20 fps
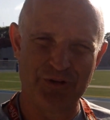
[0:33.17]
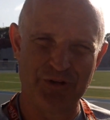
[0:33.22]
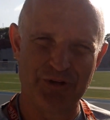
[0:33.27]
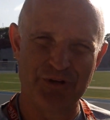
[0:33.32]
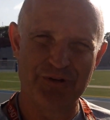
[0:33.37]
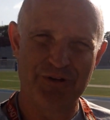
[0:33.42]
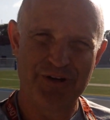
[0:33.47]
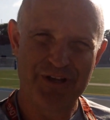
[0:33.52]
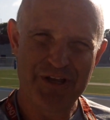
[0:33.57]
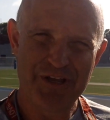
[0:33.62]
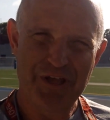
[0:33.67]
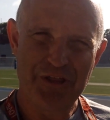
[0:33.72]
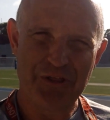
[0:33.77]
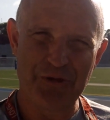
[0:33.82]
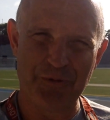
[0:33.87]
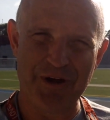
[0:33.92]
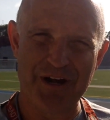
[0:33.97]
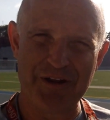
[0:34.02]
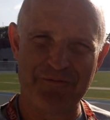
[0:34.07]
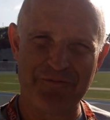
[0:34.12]

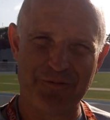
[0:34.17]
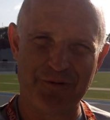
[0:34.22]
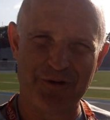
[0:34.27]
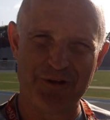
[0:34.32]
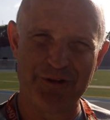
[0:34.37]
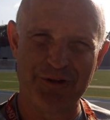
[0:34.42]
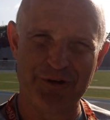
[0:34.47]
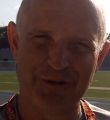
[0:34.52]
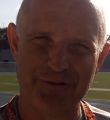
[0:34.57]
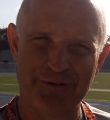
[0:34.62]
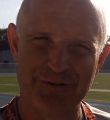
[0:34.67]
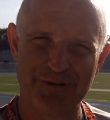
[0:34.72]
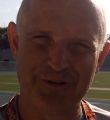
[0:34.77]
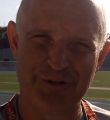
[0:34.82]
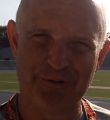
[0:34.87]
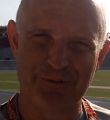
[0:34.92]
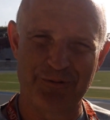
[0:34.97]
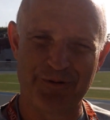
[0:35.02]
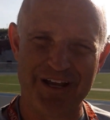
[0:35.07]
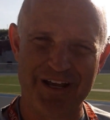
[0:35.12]
they're ready for a
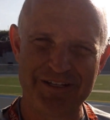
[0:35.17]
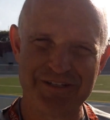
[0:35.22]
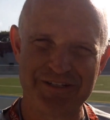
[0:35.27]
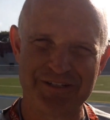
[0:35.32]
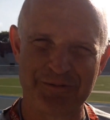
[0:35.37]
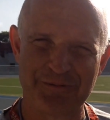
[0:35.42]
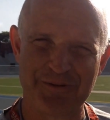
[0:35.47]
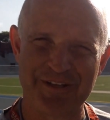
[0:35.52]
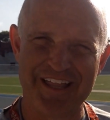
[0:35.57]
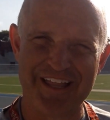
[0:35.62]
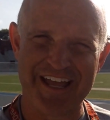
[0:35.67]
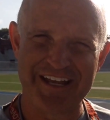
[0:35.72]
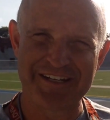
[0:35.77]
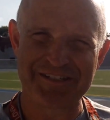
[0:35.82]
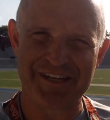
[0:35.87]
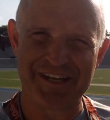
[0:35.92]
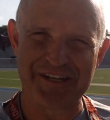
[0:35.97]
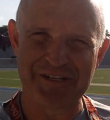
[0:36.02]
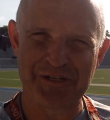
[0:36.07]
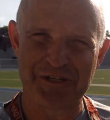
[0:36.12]
little rest and
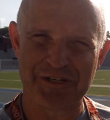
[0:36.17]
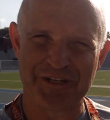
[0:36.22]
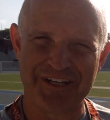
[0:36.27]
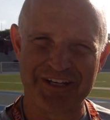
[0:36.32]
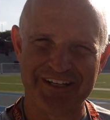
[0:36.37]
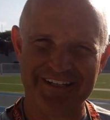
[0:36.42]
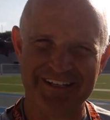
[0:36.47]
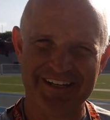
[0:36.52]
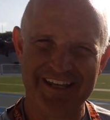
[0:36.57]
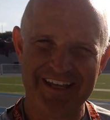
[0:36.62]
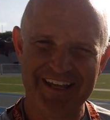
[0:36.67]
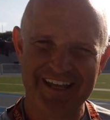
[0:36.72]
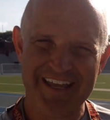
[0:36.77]
relaxation